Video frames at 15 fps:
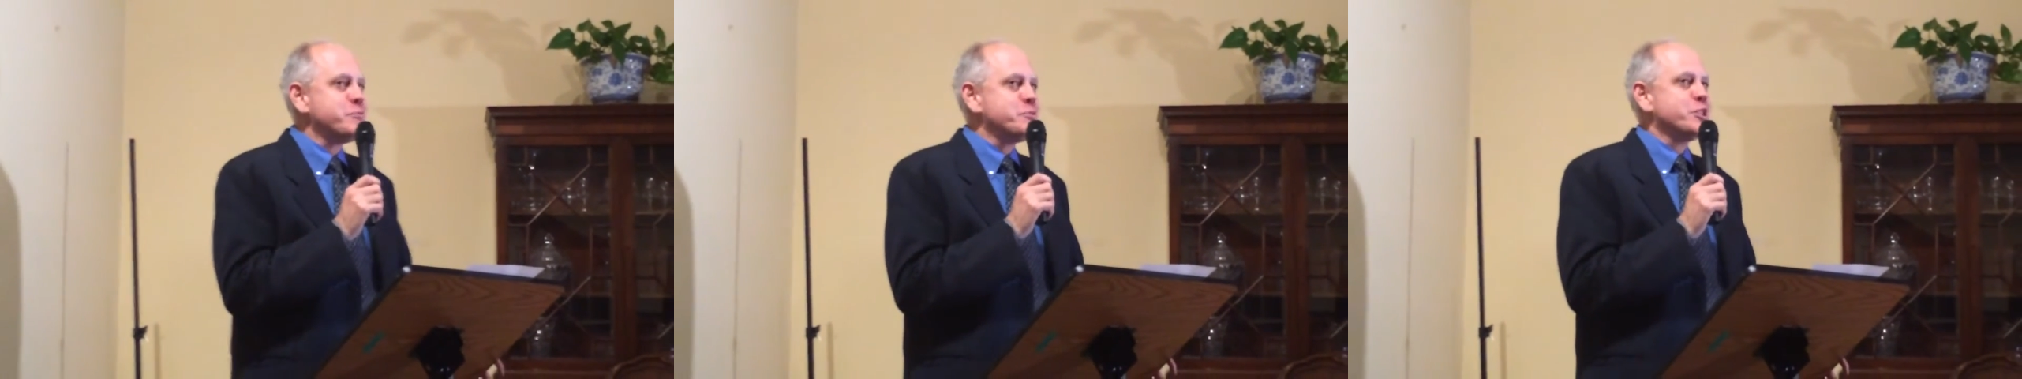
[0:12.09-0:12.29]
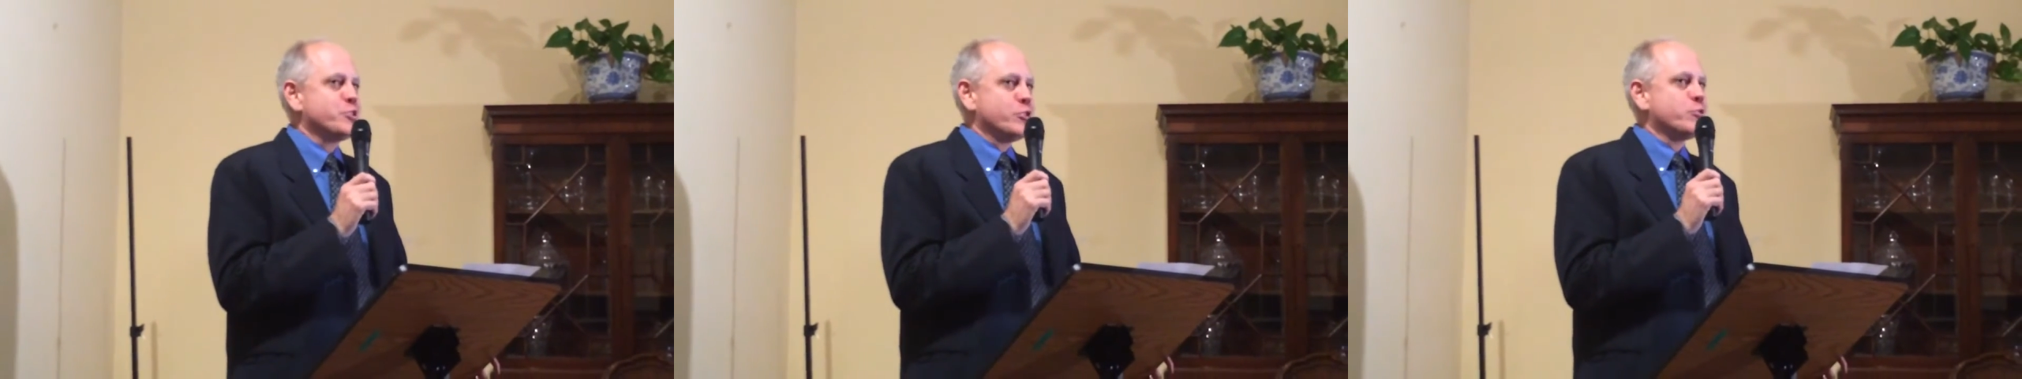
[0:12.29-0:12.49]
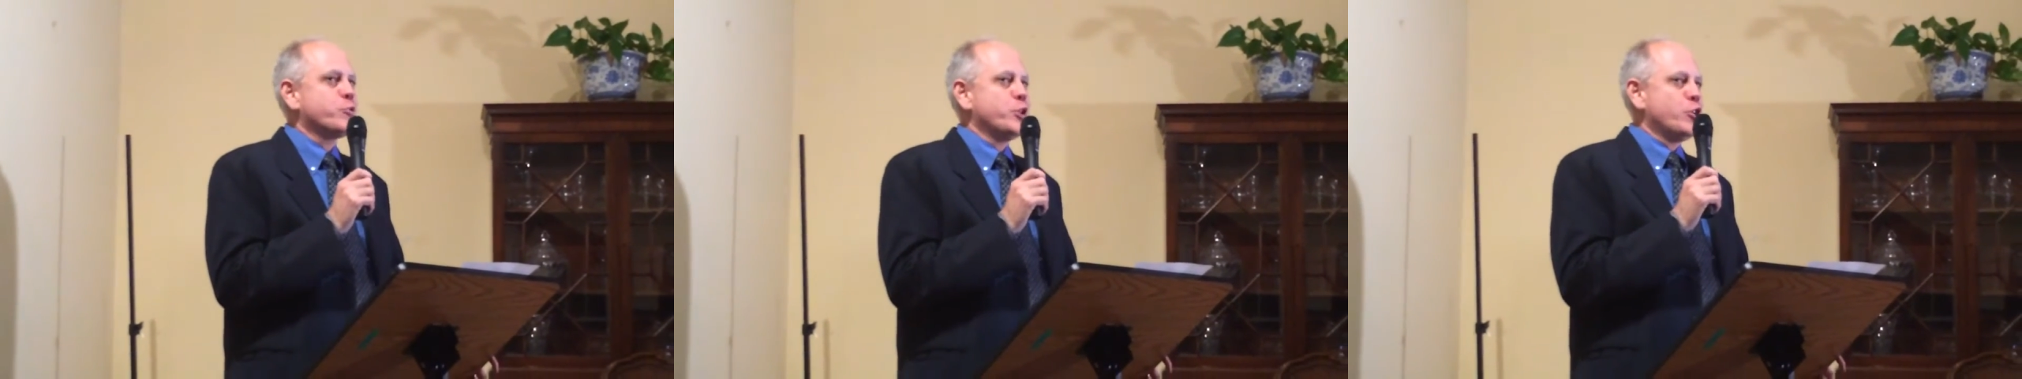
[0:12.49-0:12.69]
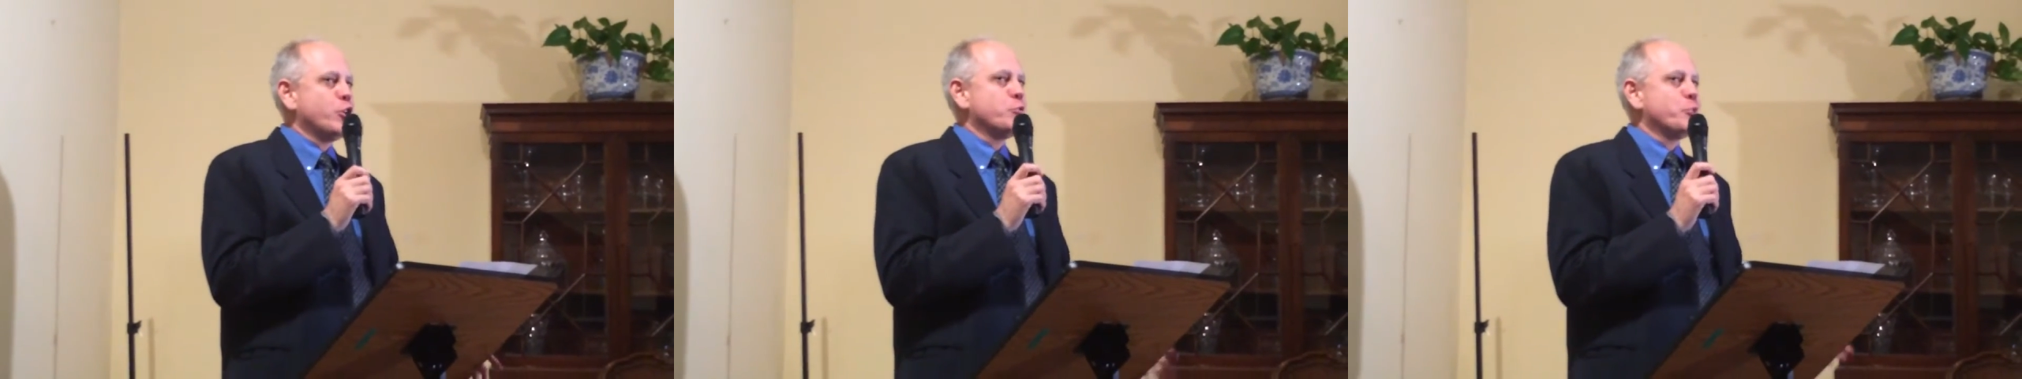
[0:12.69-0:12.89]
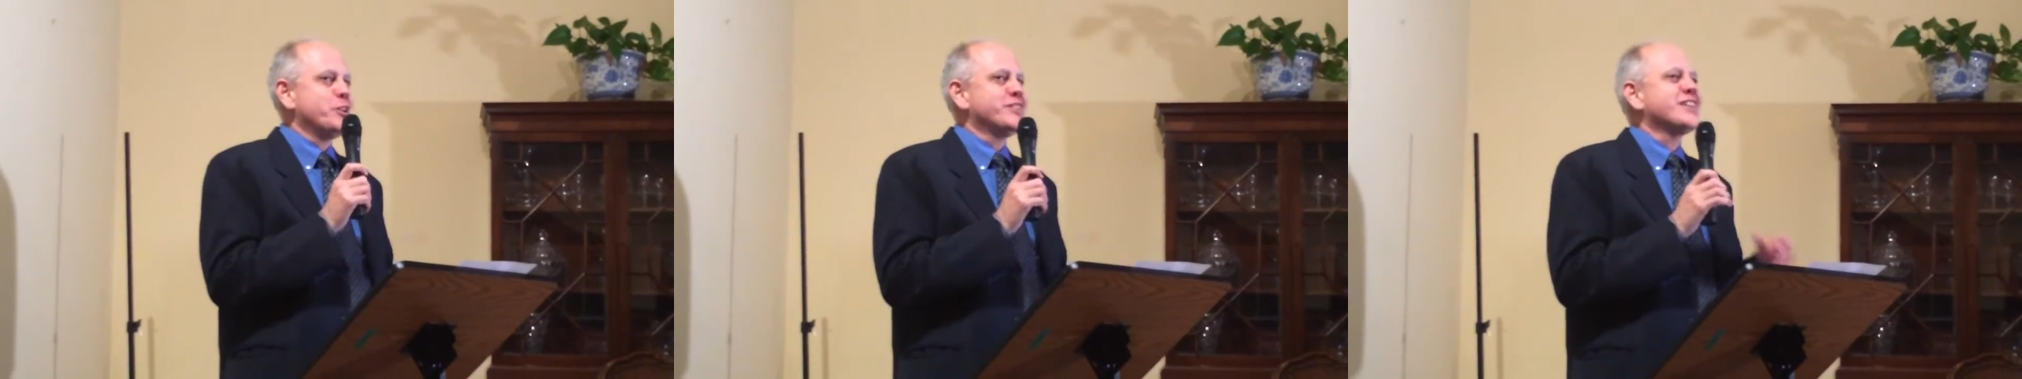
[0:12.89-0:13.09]
because we
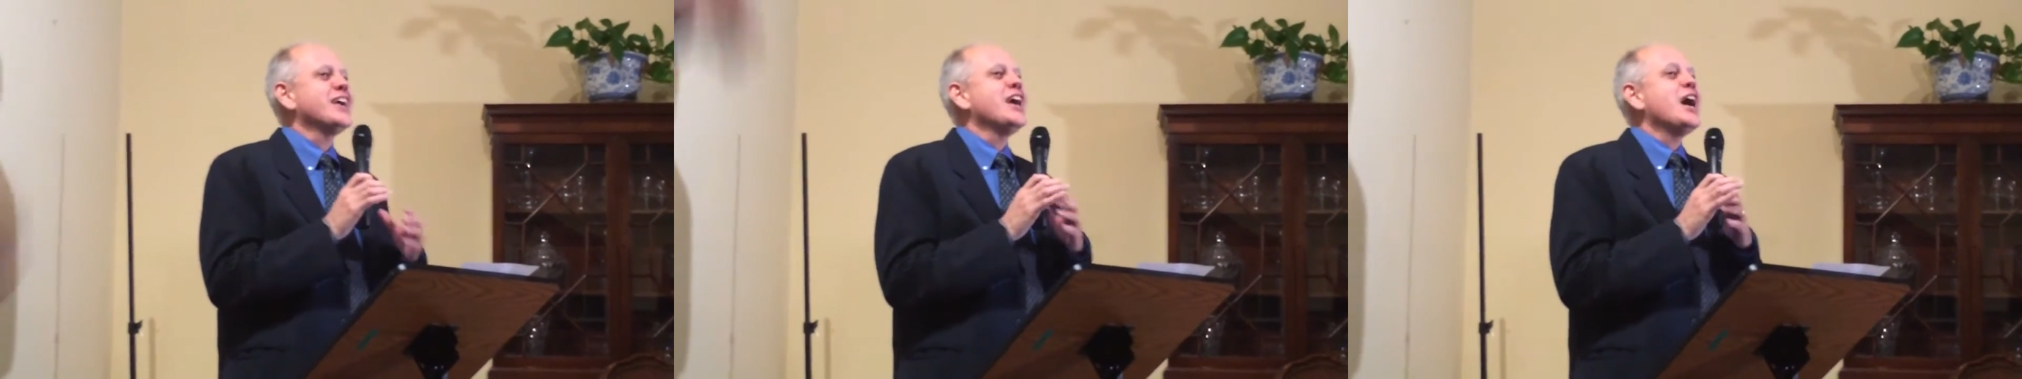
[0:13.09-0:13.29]
always,